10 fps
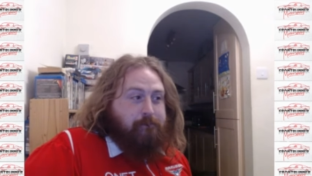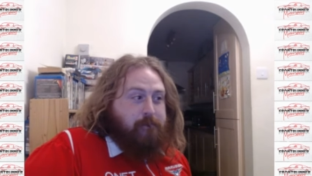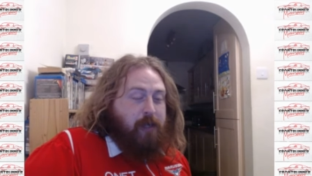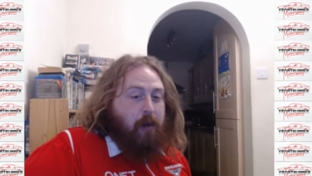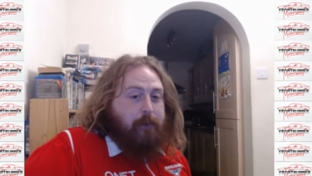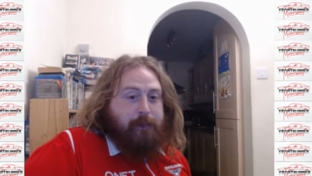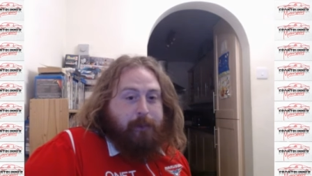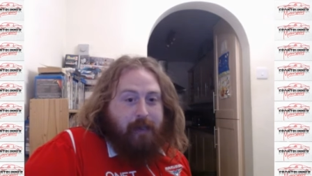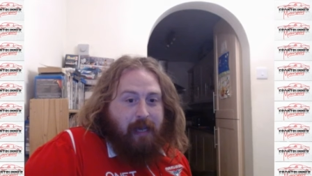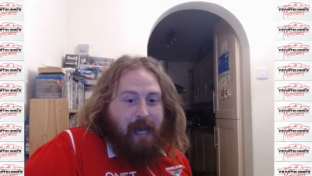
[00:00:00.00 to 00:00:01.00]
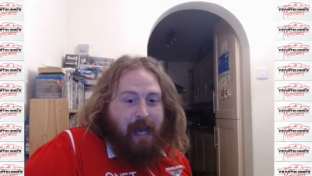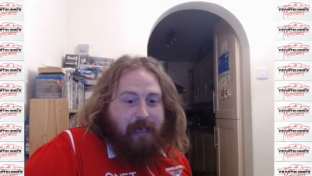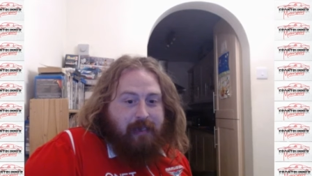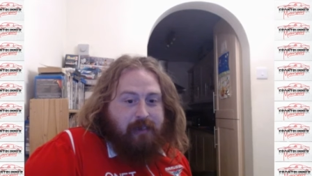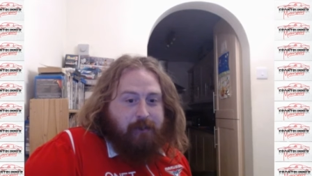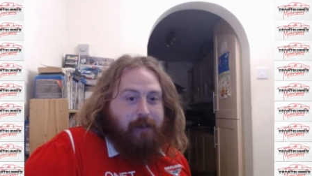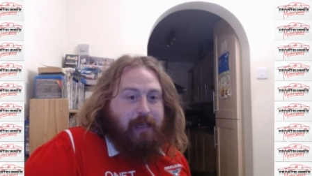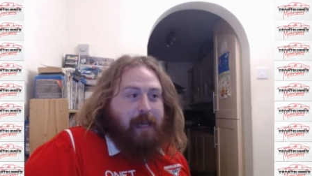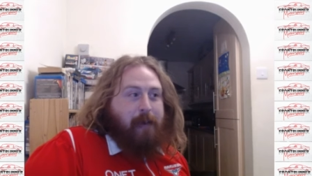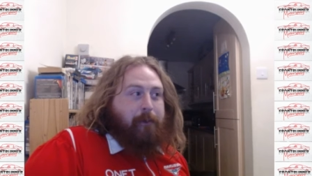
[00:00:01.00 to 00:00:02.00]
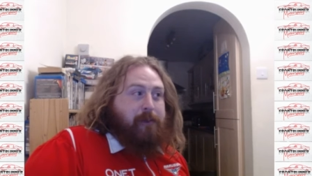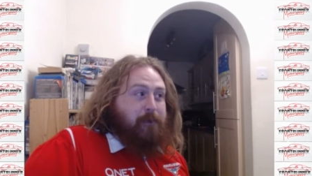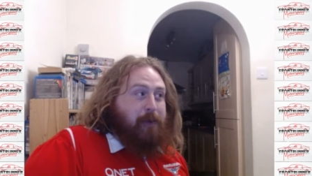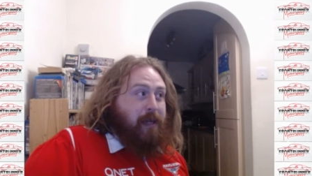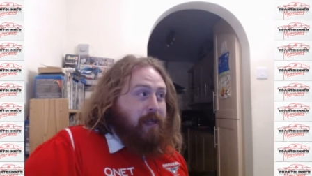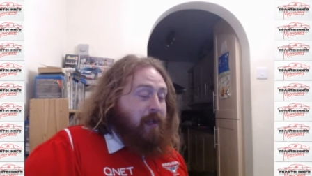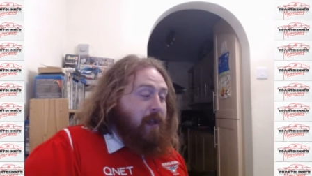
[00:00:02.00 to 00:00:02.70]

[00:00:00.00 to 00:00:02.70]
time spent at Haas to really get him up to speed,